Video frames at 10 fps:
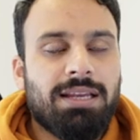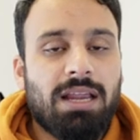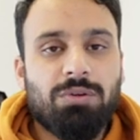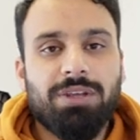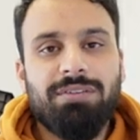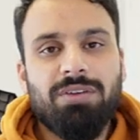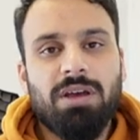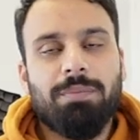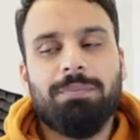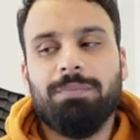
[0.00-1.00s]
Now, to give you
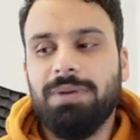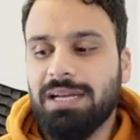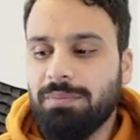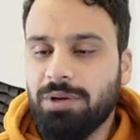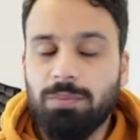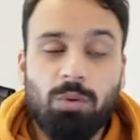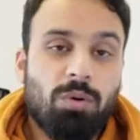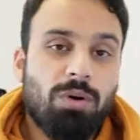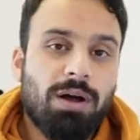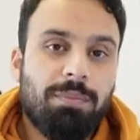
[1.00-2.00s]
a little bit of
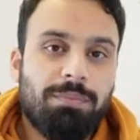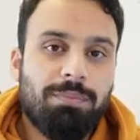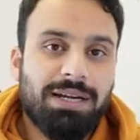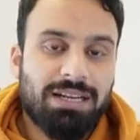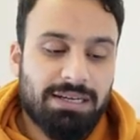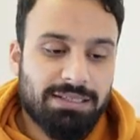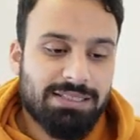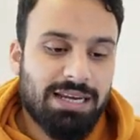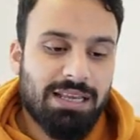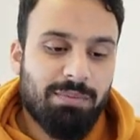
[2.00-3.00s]
more uh, better
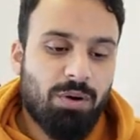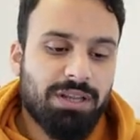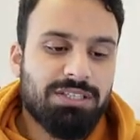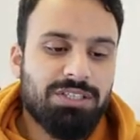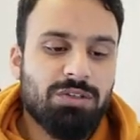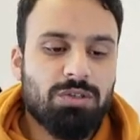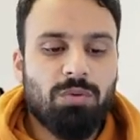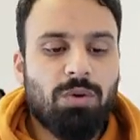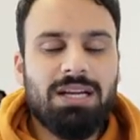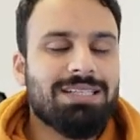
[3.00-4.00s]
understanding about SEO, so
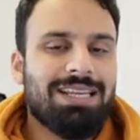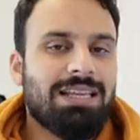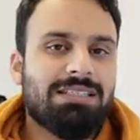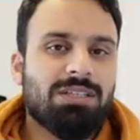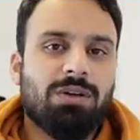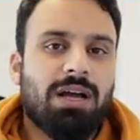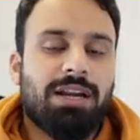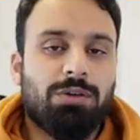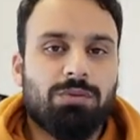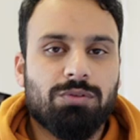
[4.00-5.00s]
what does an SEO guy do?